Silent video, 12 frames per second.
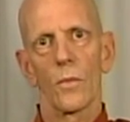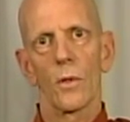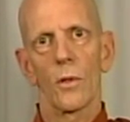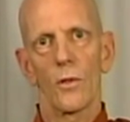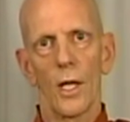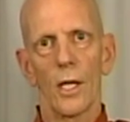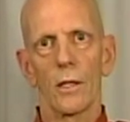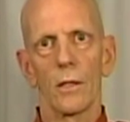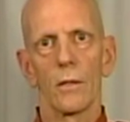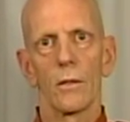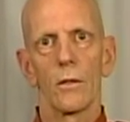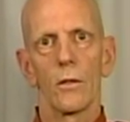then
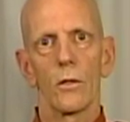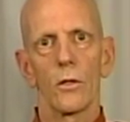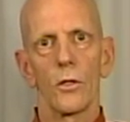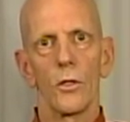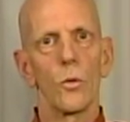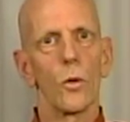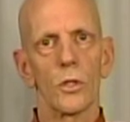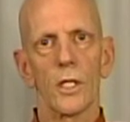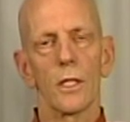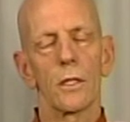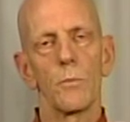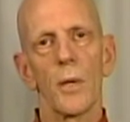you won't
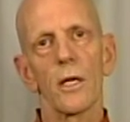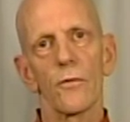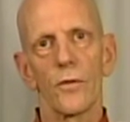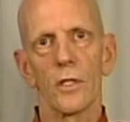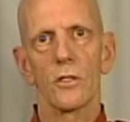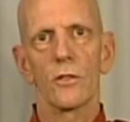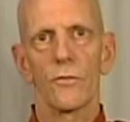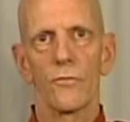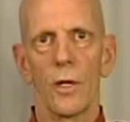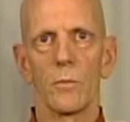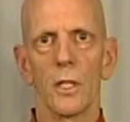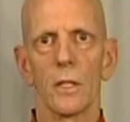get the benefits
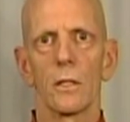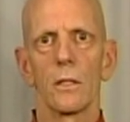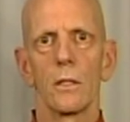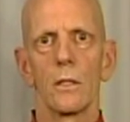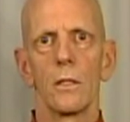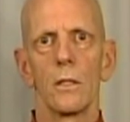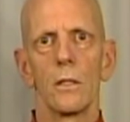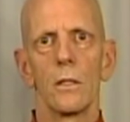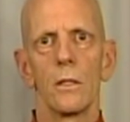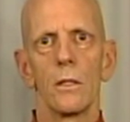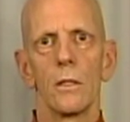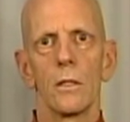from it.
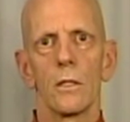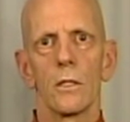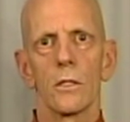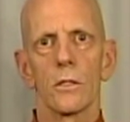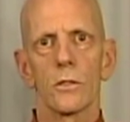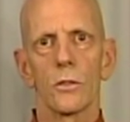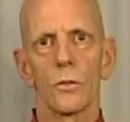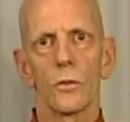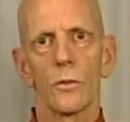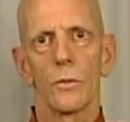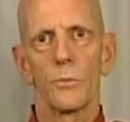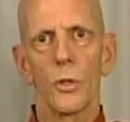So
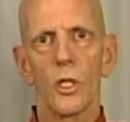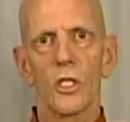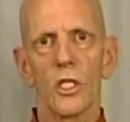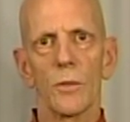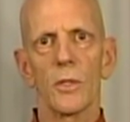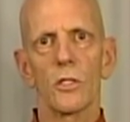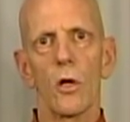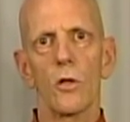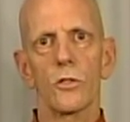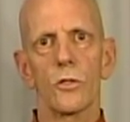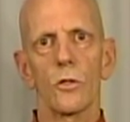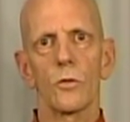Buddhism has
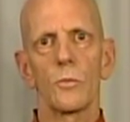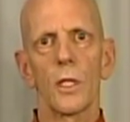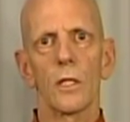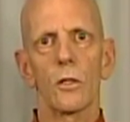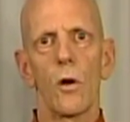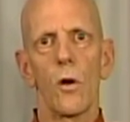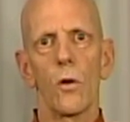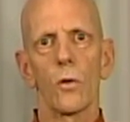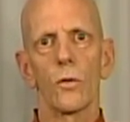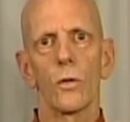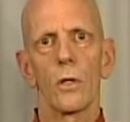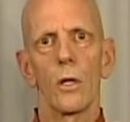also been
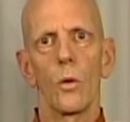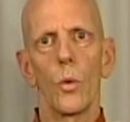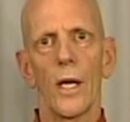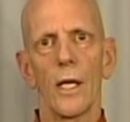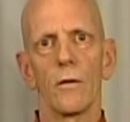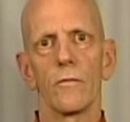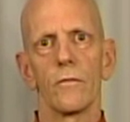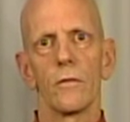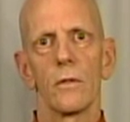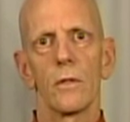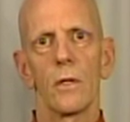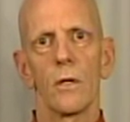called a way of
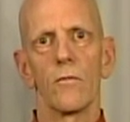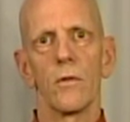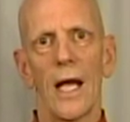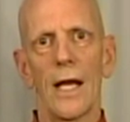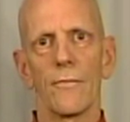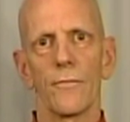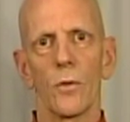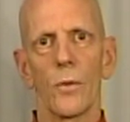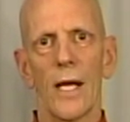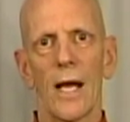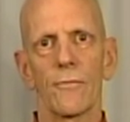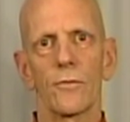life, that we
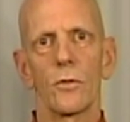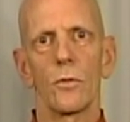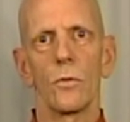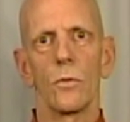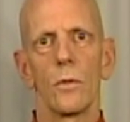have to